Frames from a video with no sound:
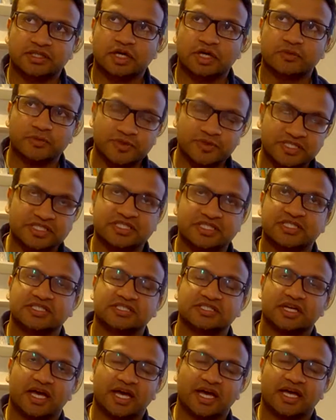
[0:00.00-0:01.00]

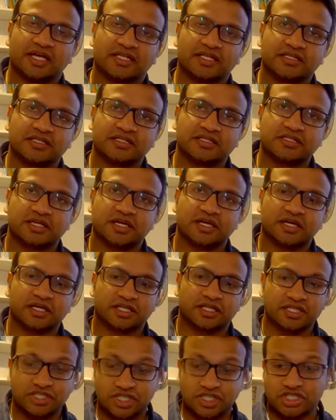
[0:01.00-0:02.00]
comorbidities and
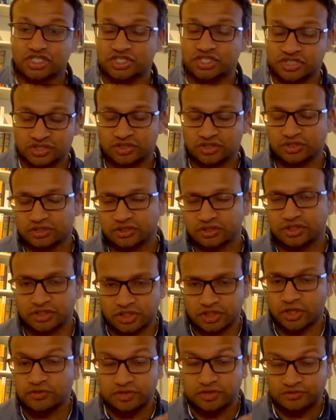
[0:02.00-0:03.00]
conditions are
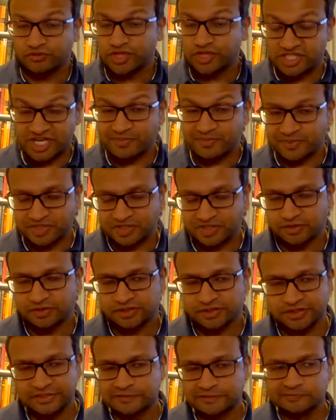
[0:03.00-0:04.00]
coded for each
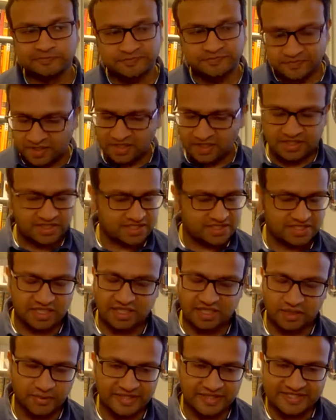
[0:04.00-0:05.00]
episode,
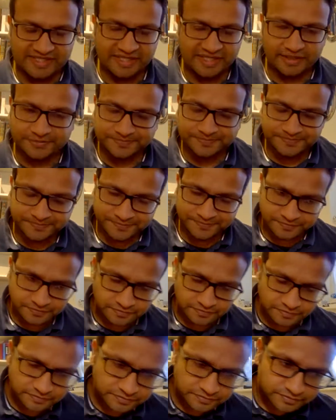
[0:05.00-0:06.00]
suddenly went down,
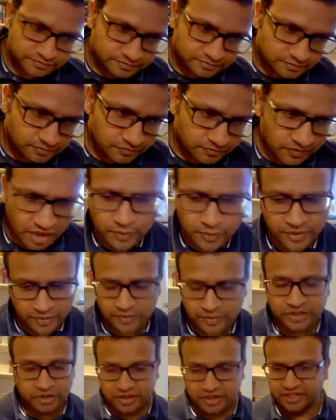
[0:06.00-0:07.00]
and
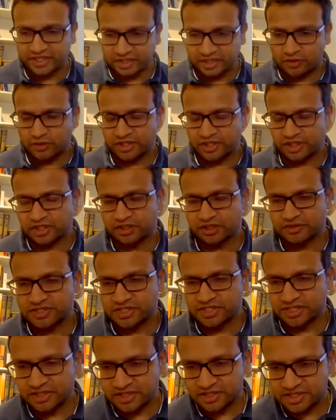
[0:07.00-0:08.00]
we look at it quite
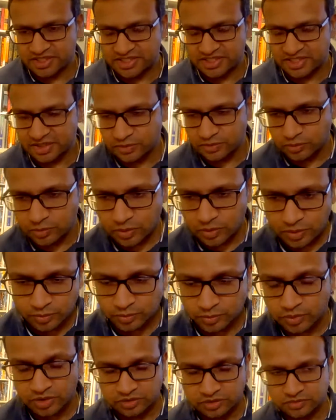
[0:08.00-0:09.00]
closely and to see
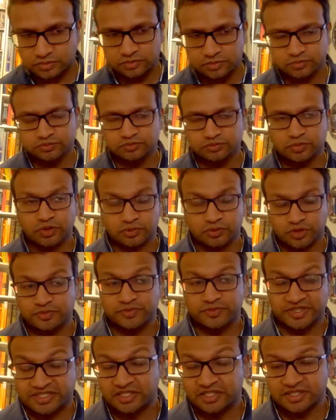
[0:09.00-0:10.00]
what
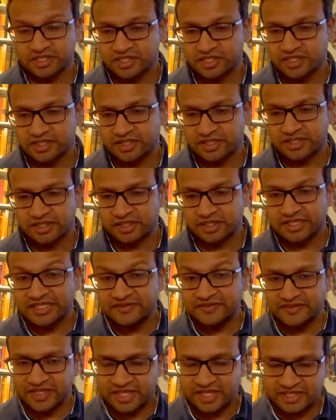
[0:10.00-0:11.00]
can be done to
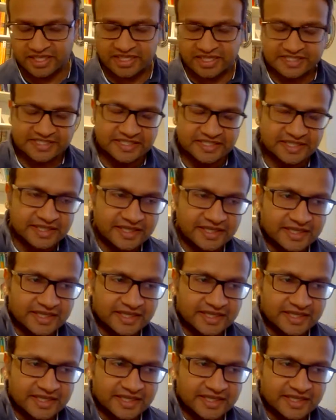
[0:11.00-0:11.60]
alleviate that.